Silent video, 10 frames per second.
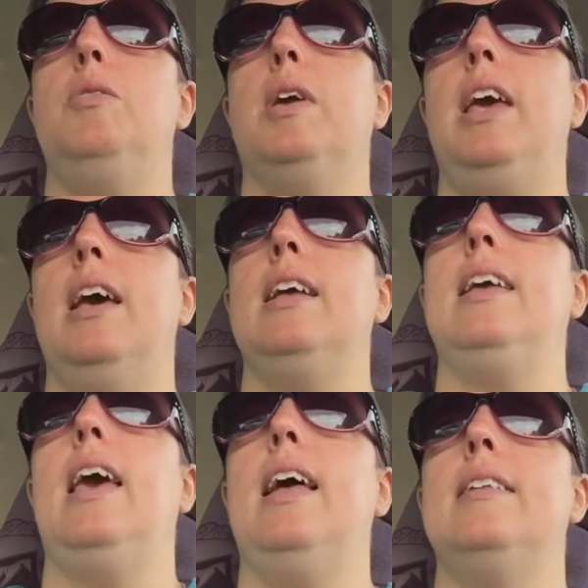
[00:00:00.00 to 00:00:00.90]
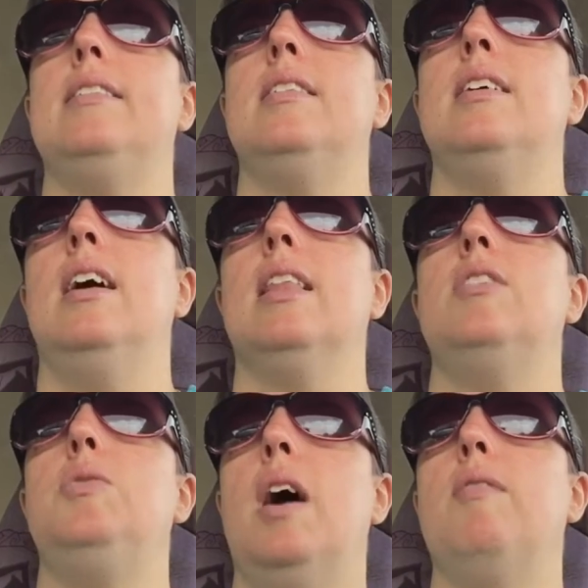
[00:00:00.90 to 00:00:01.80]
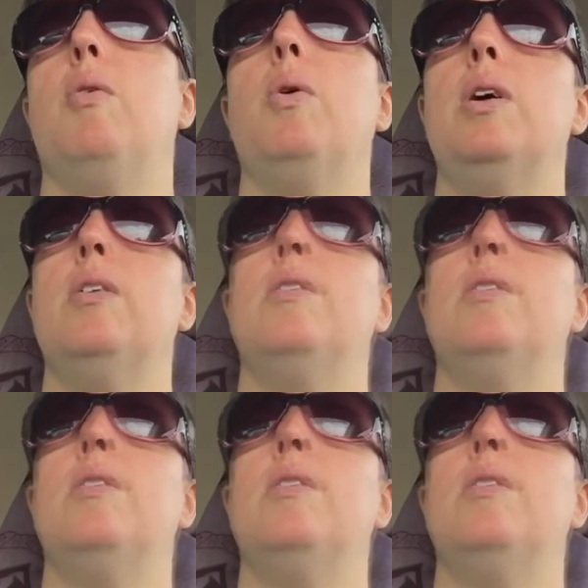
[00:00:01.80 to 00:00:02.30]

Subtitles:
you can't get unless you have oil.